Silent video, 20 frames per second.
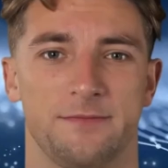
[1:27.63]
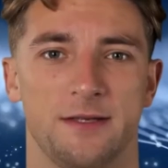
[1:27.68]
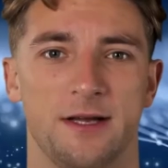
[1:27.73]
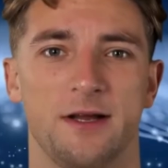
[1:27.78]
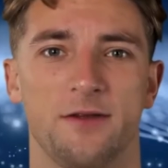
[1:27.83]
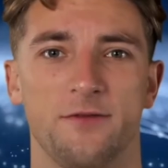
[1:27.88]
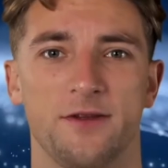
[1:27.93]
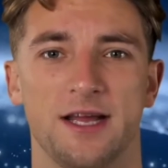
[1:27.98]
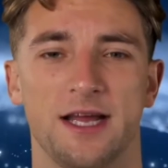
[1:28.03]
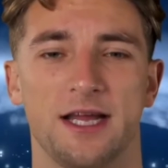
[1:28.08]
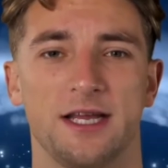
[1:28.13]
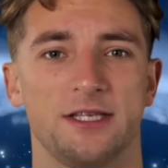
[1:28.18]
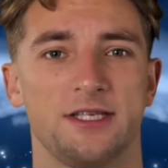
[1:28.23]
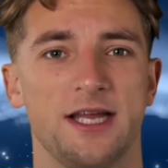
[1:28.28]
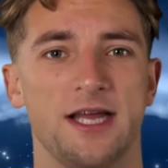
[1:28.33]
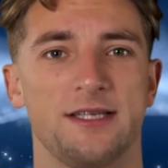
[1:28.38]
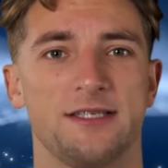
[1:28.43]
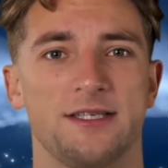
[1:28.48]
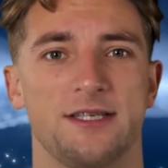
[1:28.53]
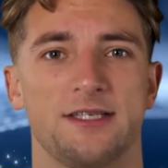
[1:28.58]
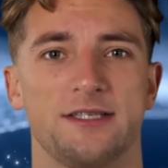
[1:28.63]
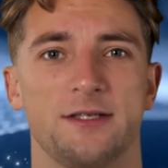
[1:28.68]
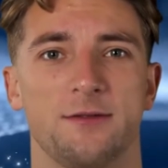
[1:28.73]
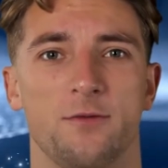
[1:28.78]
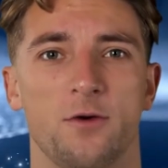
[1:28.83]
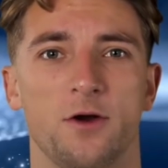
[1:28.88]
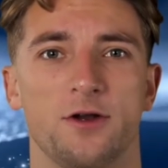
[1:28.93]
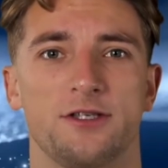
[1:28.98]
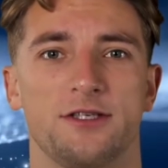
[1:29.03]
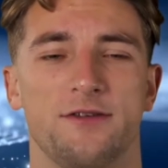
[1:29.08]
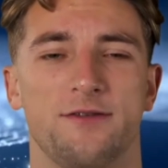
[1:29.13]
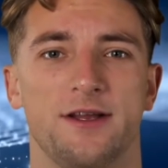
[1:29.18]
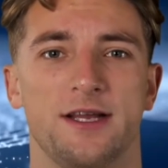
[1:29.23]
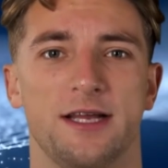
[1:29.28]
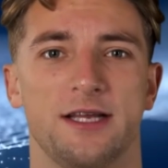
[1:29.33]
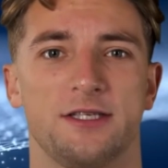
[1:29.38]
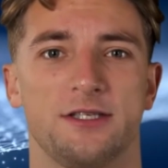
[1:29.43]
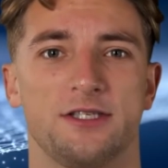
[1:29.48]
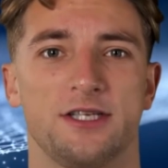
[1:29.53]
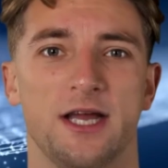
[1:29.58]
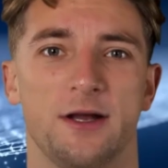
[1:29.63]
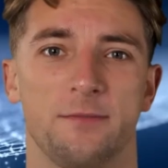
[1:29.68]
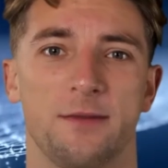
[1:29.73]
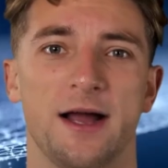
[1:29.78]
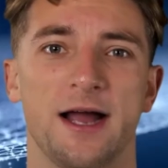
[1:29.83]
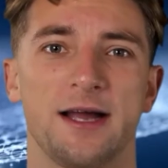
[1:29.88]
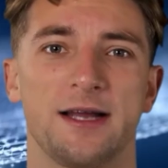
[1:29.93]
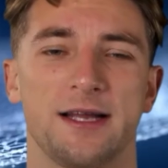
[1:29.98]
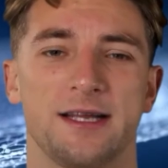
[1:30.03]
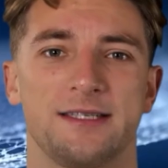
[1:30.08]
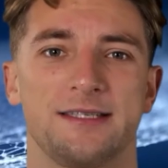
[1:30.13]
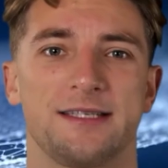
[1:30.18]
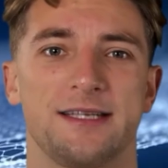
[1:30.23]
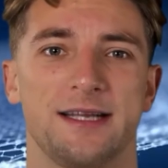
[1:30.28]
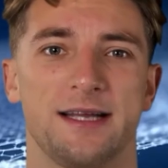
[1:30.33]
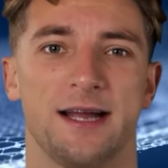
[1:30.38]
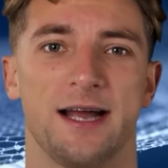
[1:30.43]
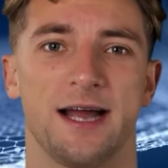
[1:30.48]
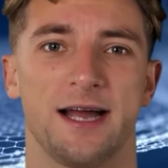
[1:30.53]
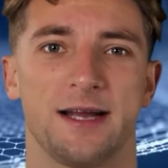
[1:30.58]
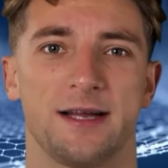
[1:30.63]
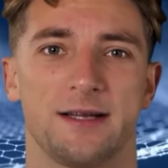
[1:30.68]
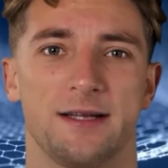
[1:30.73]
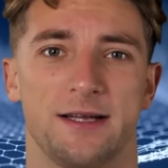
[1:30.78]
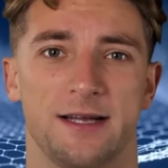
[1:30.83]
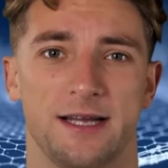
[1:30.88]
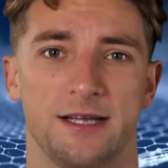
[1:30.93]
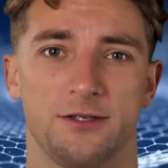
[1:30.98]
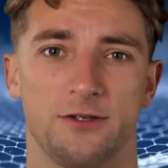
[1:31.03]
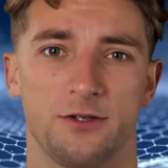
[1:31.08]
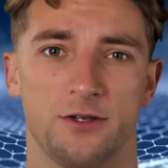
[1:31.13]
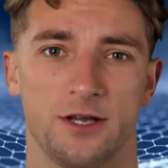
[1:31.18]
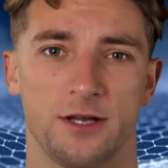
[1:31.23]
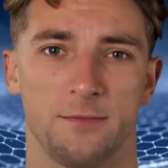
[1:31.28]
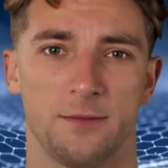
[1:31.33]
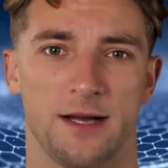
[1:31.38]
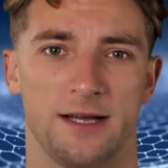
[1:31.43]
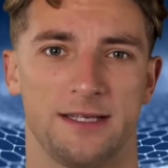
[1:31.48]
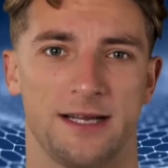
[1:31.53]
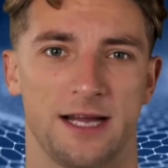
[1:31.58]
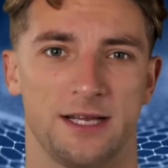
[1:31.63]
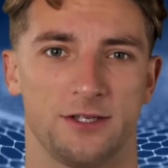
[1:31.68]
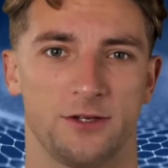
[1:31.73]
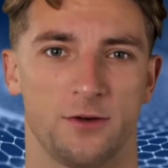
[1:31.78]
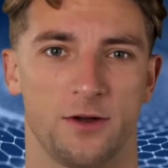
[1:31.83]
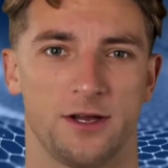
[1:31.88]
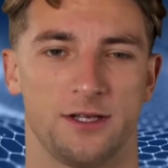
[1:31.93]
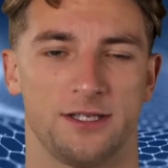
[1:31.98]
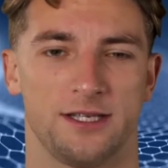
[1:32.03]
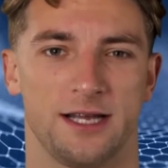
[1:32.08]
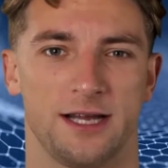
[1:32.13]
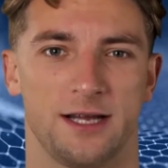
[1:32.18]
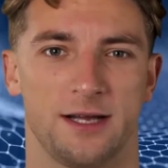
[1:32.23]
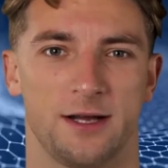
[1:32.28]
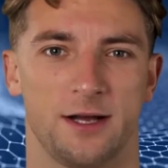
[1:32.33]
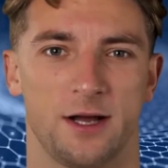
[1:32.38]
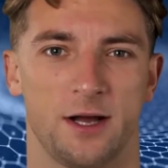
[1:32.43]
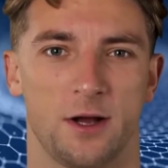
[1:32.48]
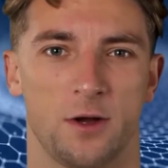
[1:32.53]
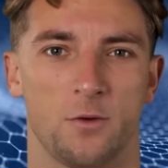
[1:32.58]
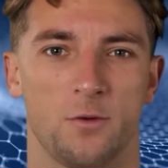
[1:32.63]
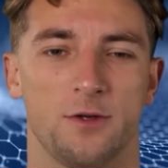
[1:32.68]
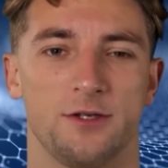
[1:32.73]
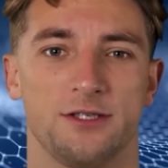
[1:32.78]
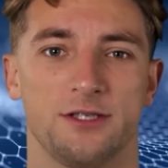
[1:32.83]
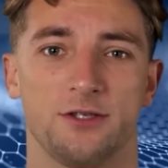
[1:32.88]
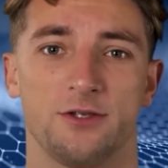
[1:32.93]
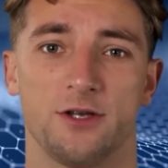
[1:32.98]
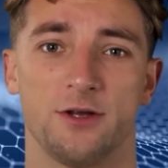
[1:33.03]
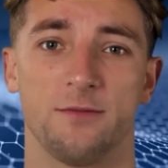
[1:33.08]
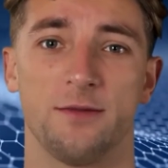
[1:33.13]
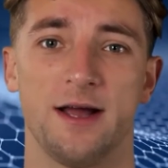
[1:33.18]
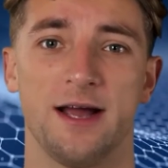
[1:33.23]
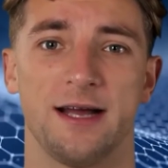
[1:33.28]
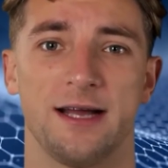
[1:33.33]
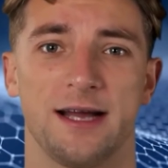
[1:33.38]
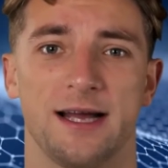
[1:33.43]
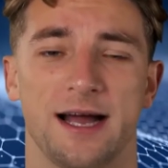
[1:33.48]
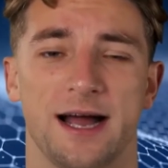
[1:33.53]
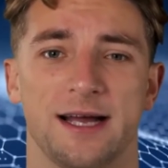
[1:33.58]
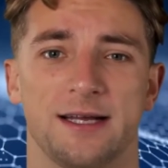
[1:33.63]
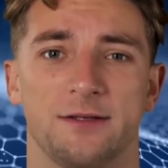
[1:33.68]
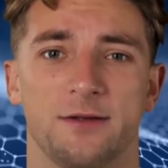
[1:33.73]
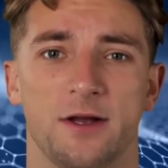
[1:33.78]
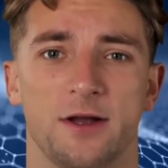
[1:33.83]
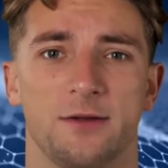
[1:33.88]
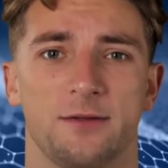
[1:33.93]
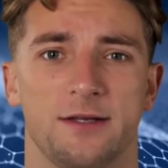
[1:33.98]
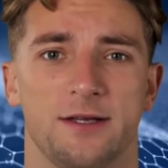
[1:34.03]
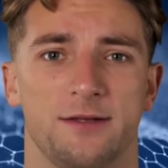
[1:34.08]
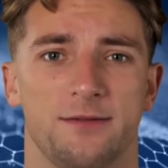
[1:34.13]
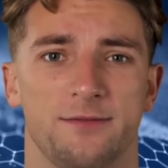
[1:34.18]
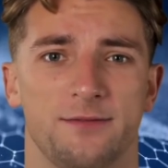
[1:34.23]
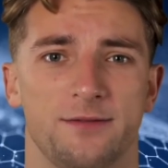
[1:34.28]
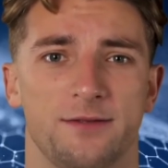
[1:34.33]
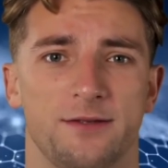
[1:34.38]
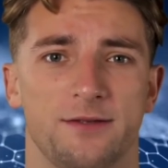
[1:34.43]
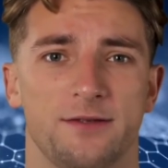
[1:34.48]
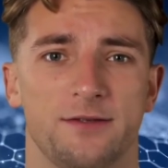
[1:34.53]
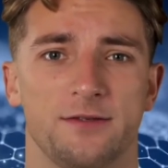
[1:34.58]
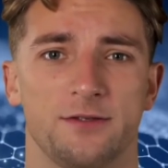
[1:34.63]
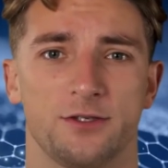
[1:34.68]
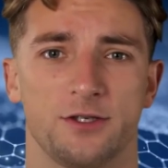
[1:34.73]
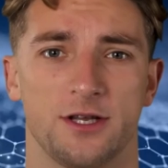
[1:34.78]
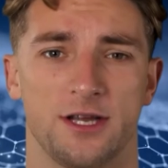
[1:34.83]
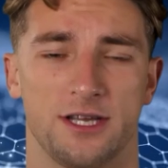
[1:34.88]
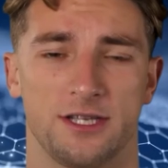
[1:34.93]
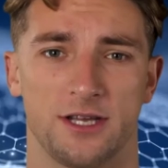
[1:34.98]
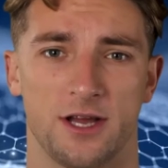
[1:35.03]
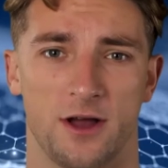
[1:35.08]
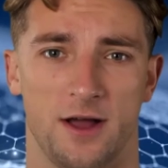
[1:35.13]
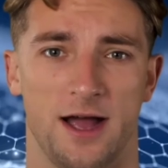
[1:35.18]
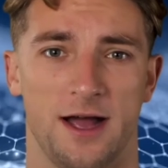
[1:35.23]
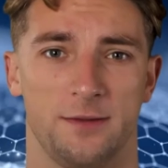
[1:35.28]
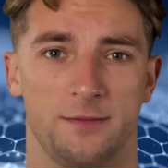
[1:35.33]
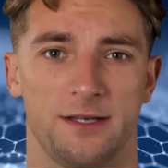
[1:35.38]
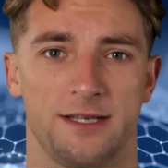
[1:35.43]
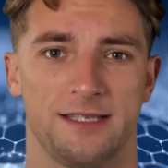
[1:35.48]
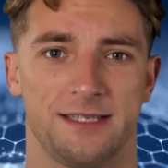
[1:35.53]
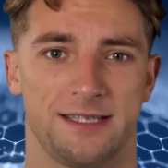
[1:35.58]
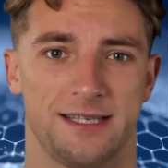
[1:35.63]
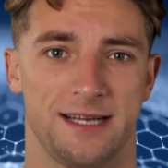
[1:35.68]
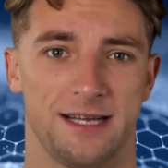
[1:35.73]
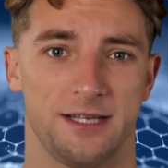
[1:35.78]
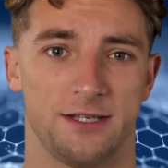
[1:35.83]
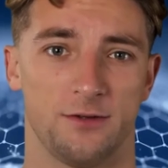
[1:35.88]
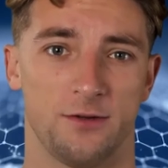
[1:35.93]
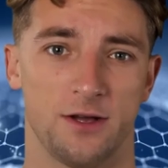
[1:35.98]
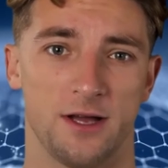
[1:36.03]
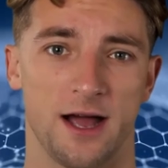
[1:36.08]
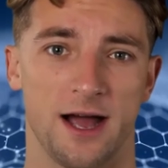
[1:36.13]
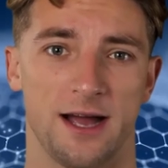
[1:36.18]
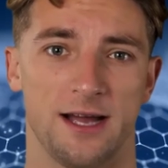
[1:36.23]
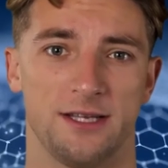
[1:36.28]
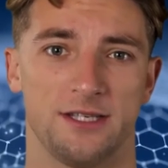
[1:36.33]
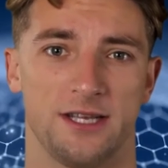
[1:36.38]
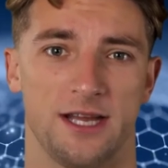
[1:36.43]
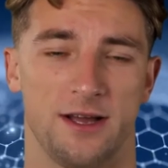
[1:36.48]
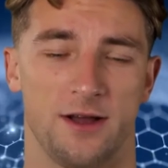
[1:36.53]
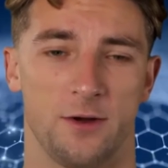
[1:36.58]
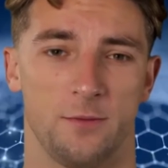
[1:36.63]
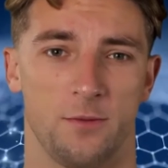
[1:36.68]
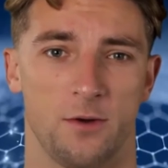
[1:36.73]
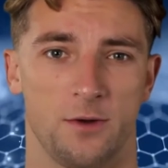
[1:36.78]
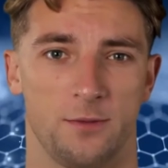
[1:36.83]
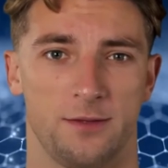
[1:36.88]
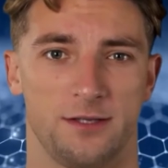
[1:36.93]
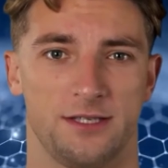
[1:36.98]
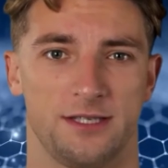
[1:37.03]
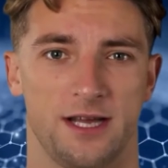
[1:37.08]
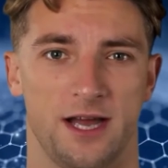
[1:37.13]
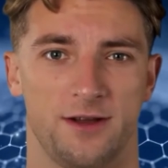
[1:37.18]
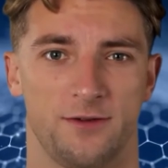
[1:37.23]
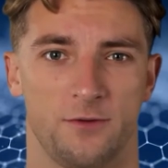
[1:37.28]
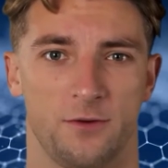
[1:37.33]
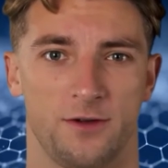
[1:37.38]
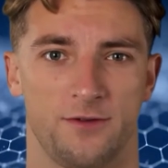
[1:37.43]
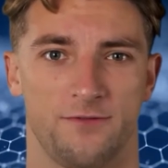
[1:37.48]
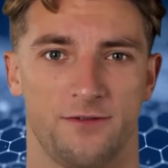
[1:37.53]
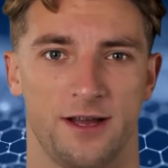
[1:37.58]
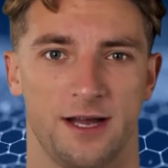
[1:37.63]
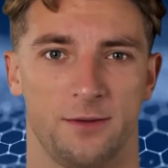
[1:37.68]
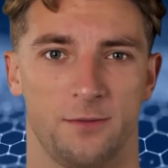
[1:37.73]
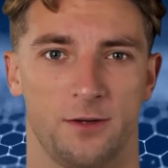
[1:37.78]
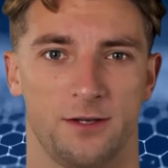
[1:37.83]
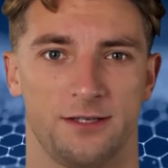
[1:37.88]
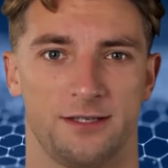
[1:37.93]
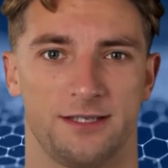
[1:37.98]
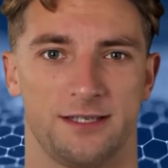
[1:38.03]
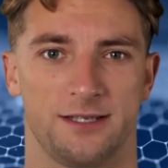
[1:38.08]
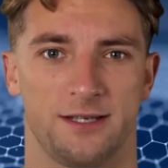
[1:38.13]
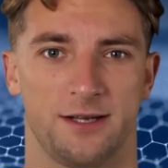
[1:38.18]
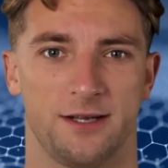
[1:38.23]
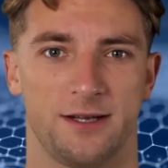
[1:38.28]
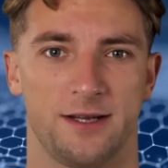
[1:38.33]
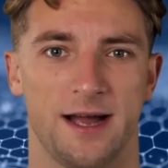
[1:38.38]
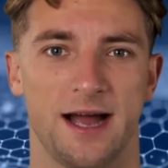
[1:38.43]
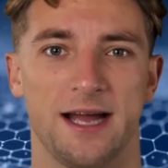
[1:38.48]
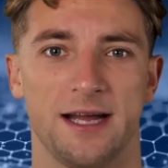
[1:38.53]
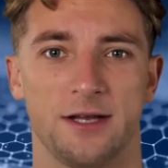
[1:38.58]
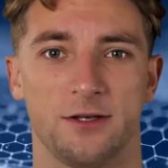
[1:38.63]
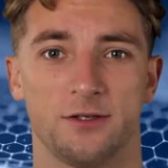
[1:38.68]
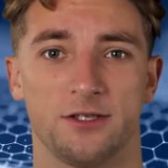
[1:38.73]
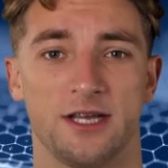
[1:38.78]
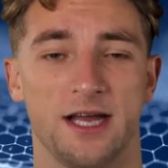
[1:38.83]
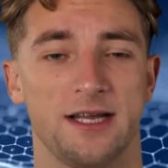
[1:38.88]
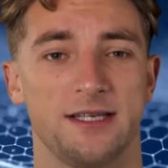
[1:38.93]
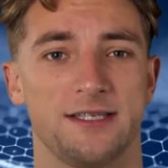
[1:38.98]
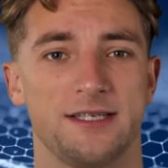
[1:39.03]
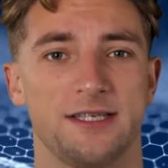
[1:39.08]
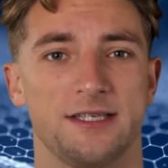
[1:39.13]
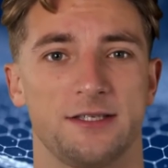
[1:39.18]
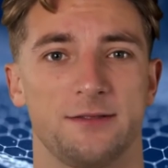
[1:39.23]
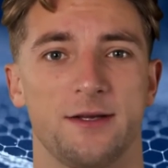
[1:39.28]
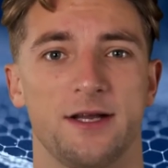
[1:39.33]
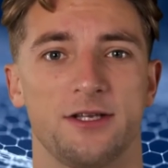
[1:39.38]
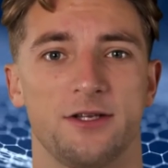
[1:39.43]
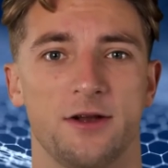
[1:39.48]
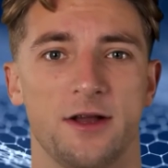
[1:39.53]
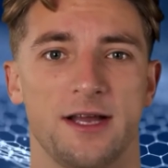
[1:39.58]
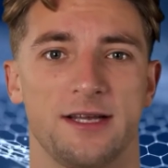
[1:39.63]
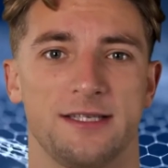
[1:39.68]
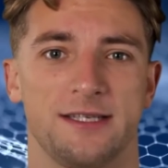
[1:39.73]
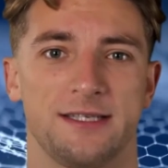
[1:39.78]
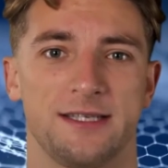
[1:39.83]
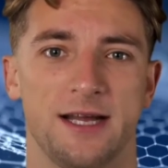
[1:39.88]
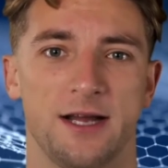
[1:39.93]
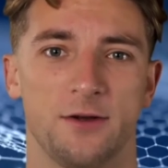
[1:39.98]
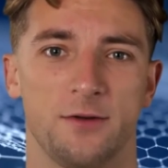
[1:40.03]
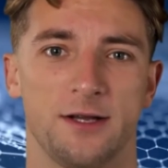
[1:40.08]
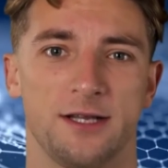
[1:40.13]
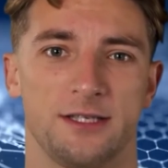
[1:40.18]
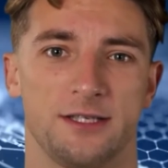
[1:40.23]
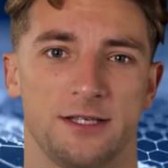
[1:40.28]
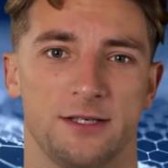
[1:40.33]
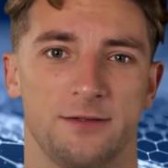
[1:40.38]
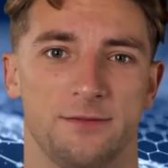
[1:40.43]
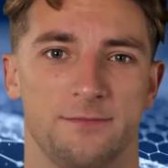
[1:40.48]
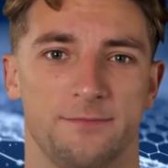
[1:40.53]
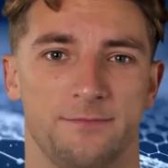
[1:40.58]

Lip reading: NVIDIA Jetson supports NVIDIA's Jetpack SDK, DeepStream, and TensorRT, which streamline AI development. Traditional IPCs rely on general-purpose software frameworks, lacking Jetson's specialized acceleration.